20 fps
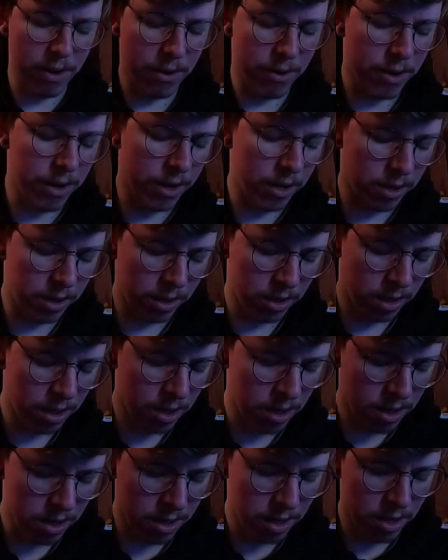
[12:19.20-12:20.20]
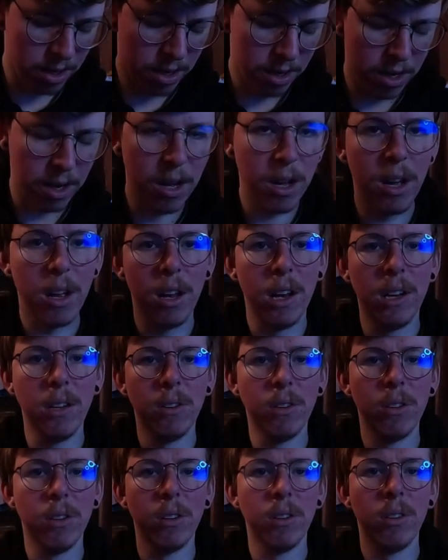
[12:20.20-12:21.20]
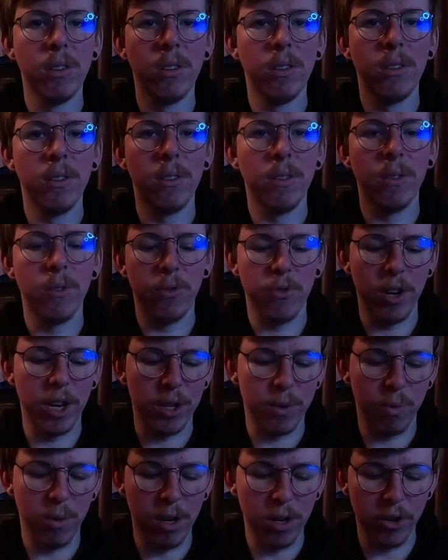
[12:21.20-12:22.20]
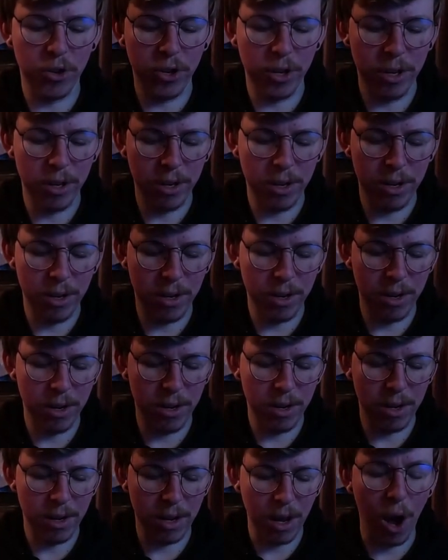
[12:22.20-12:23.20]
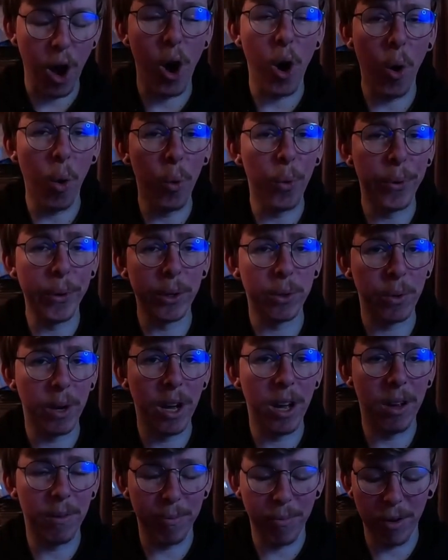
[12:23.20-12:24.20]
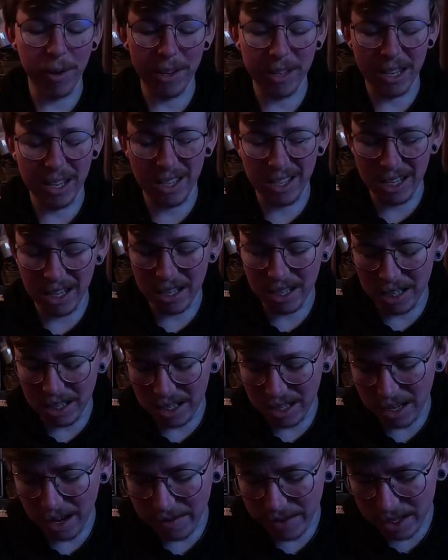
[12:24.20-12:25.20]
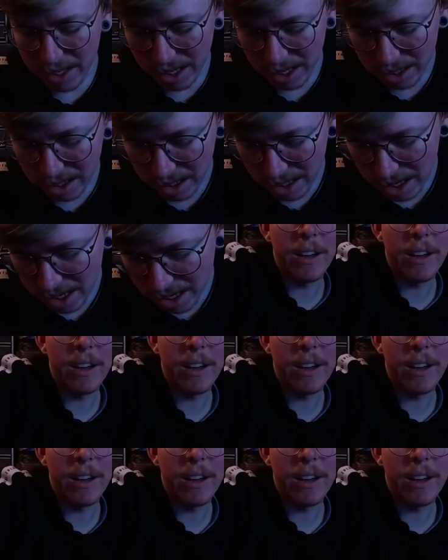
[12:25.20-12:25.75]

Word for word: nice little dress watch. Old as well, I'll probably say 60s 70s.